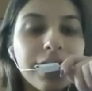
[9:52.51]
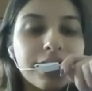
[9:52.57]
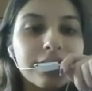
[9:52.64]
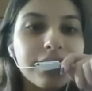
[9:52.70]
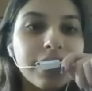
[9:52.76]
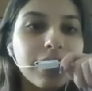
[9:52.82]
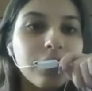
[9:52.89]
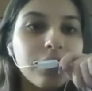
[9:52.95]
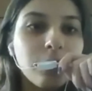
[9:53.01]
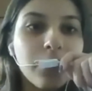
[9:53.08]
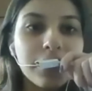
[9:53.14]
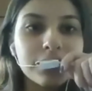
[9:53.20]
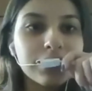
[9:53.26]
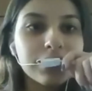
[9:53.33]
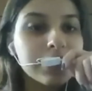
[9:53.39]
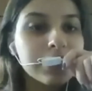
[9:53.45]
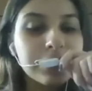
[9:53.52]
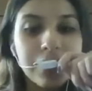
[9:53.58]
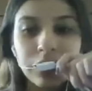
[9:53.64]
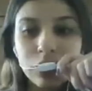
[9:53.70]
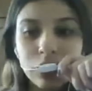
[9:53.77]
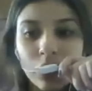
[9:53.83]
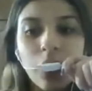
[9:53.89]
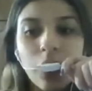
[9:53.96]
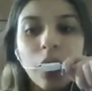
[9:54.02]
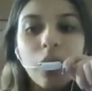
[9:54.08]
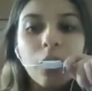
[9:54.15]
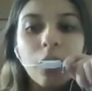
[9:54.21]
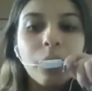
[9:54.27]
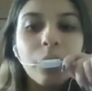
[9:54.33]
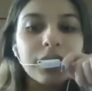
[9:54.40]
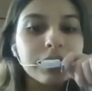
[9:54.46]
like say what is the status
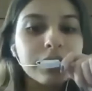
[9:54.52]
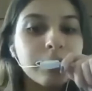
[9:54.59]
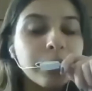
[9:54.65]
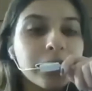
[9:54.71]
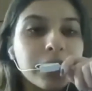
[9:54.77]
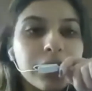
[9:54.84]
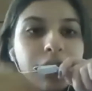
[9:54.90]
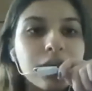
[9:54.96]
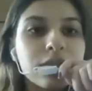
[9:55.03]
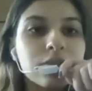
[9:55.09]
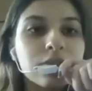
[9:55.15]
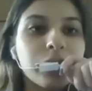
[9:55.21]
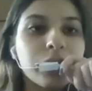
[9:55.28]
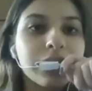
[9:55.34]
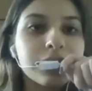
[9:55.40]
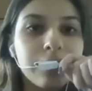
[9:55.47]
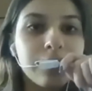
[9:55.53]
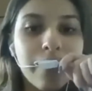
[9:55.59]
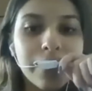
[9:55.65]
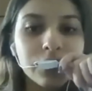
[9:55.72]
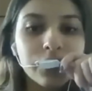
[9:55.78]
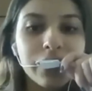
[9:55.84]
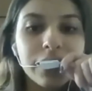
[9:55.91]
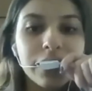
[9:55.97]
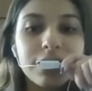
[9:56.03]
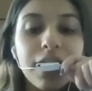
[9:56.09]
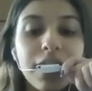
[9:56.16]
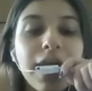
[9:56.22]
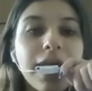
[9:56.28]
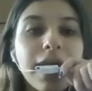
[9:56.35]
quo, what is the burdens, what is the metrics,